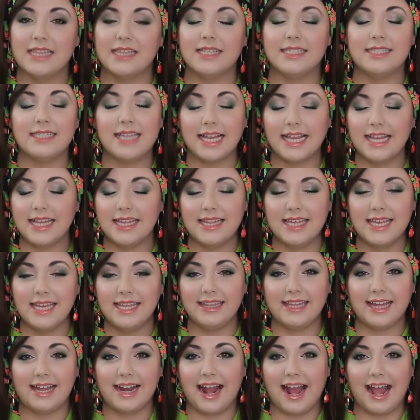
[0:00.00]
The second
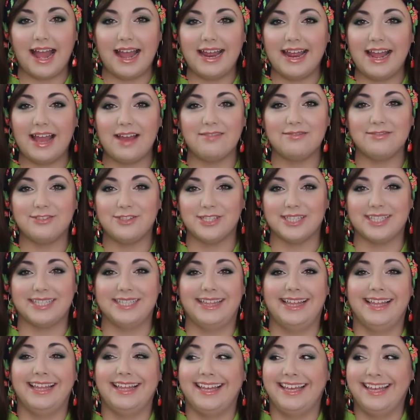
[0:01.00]
thing that I have
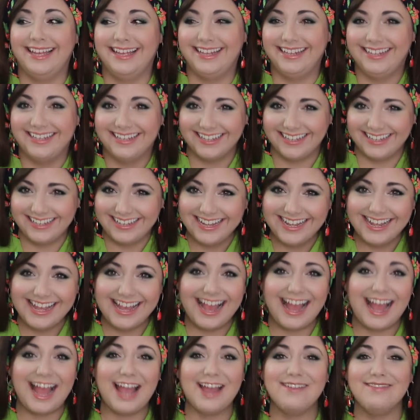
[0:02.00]
just like,
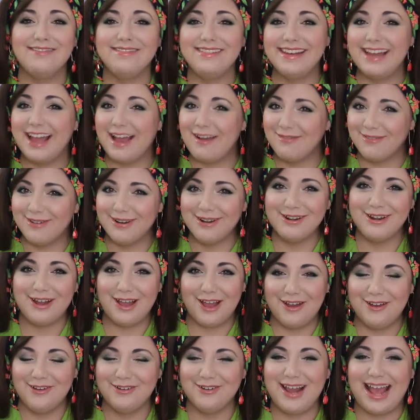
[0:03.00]
I've never
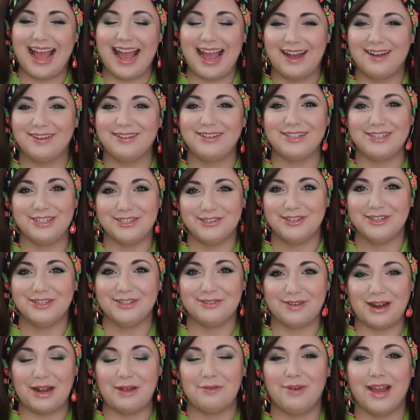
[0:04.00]
known how to do it
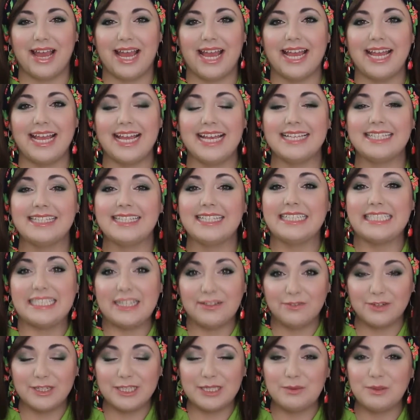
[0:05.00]
the right way is the
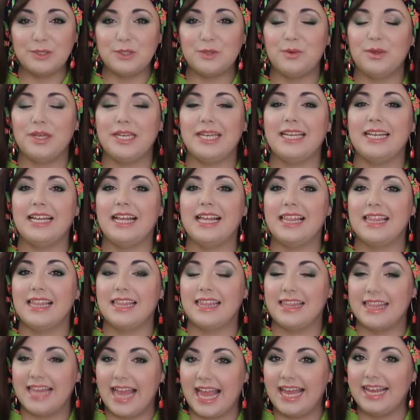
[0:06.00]
difference between
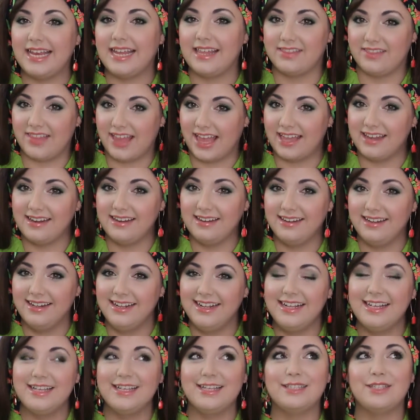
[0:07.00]
then and then.
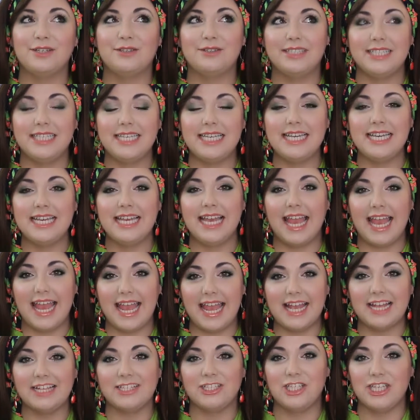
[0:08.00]
So
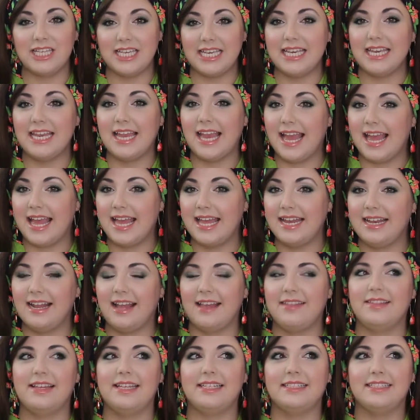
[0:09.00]
T-H-E-N
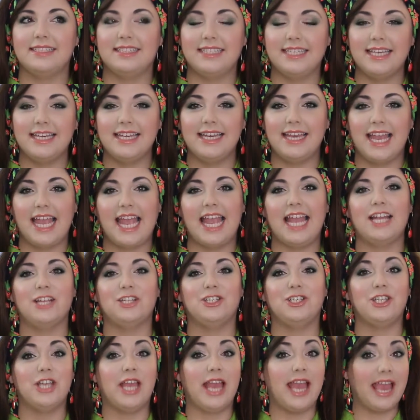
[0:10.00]
and then
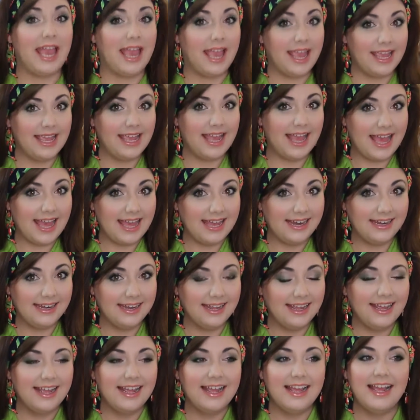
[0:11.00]
T-H-A-N.